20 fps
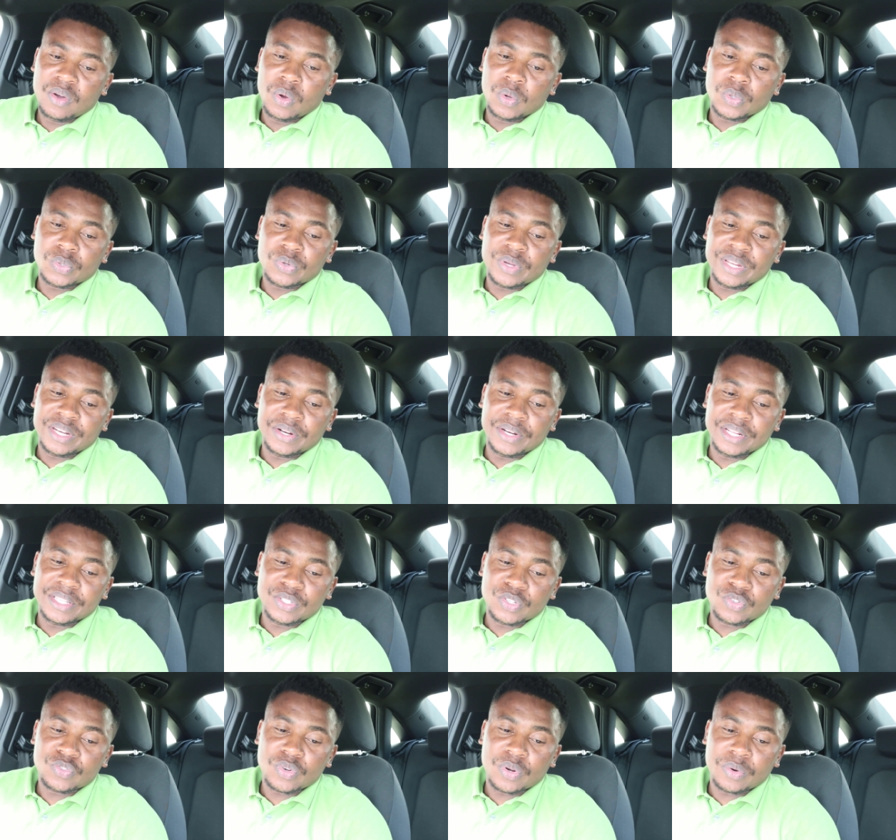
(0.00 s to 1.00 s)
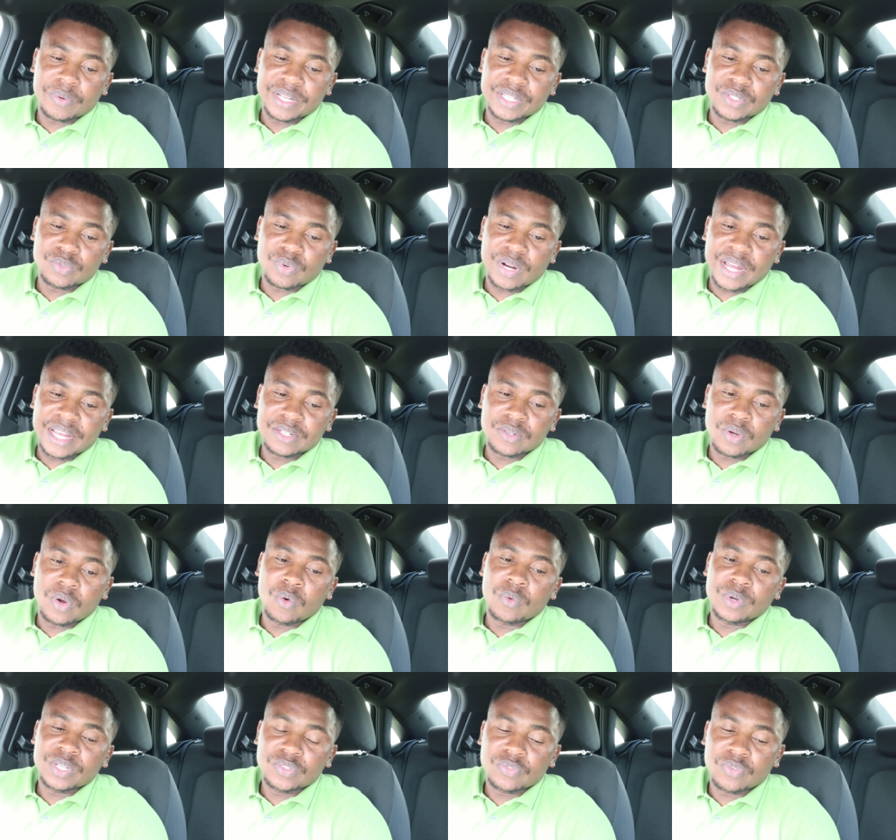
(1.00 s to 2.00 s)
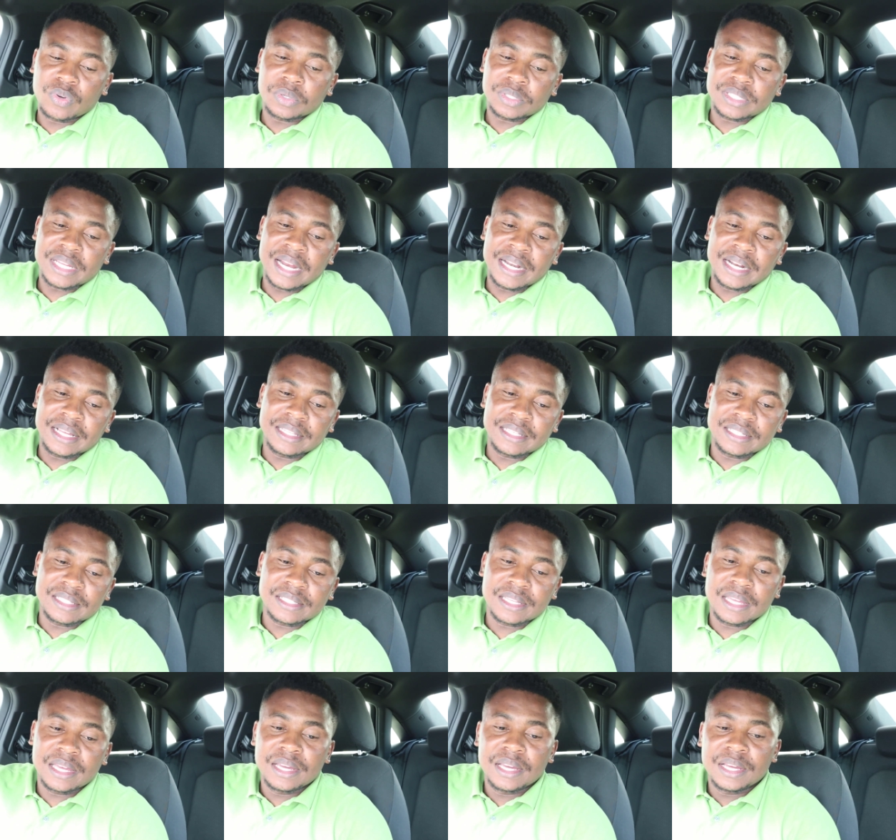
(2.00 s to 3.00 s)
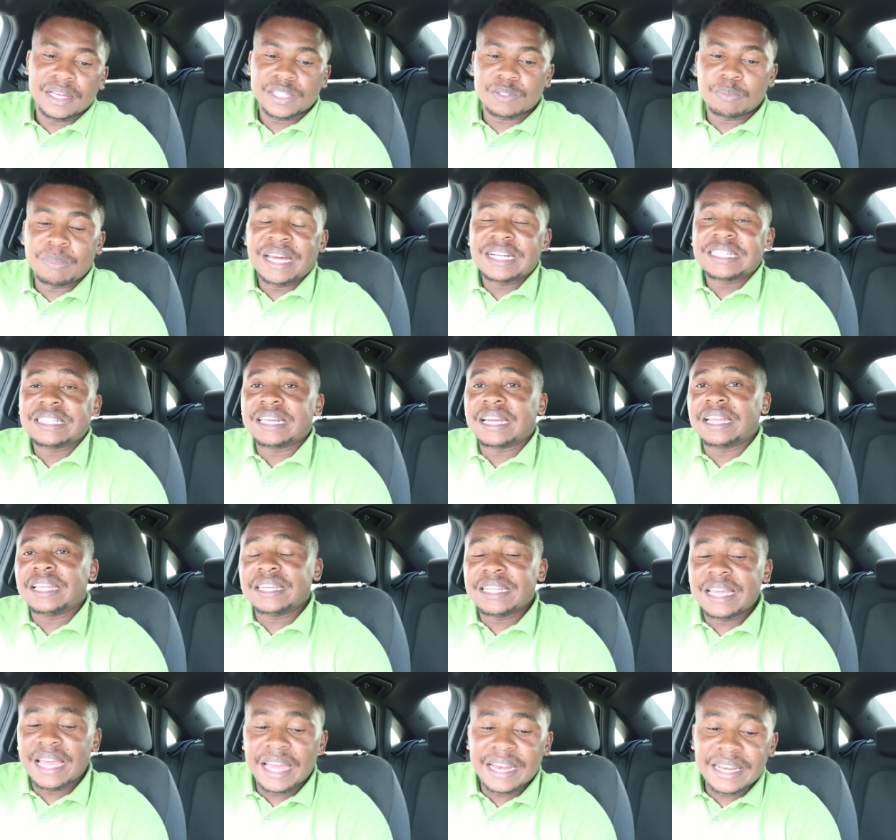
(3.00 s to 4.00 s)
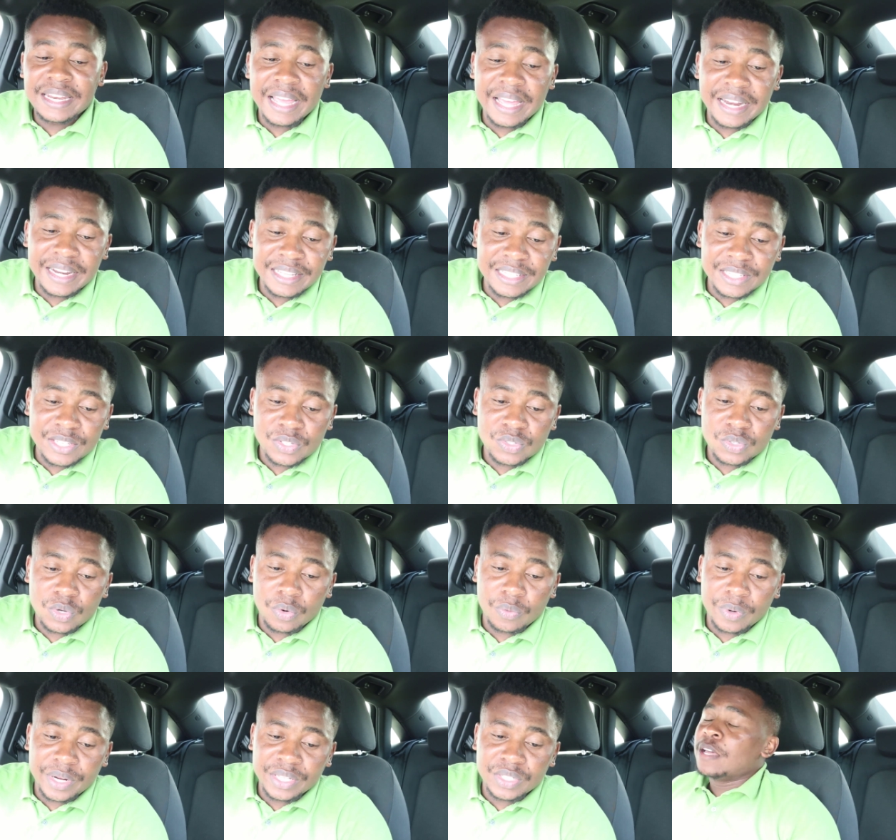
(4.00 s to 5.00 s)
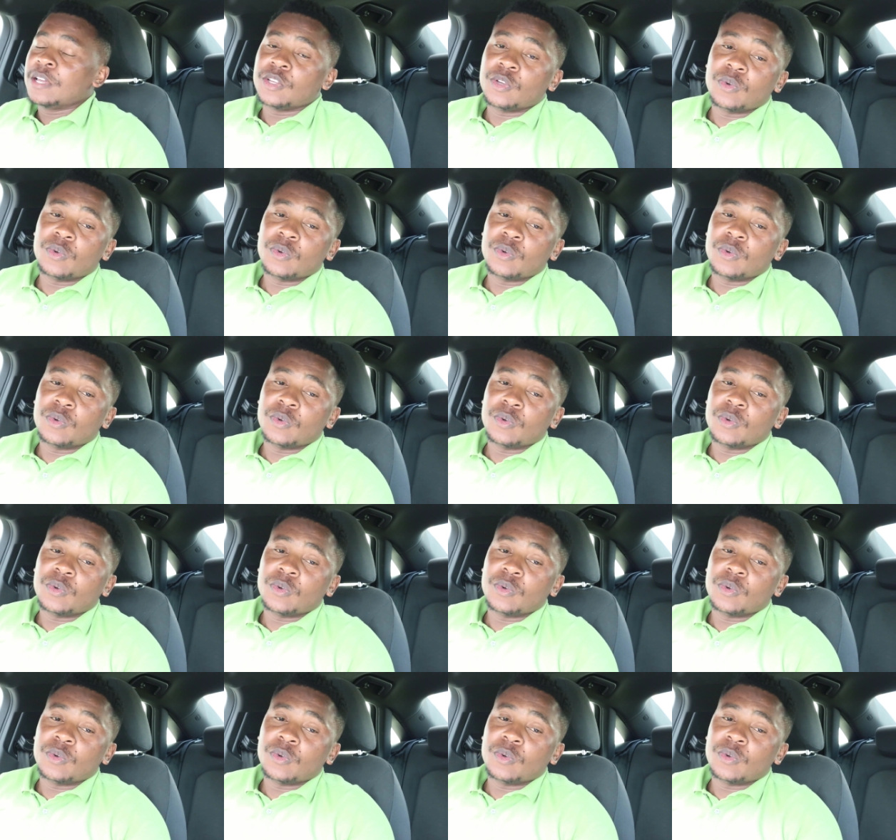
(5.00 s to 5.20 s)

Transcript: also an energy storage, right? Or which falls under this smart grid and energy storage.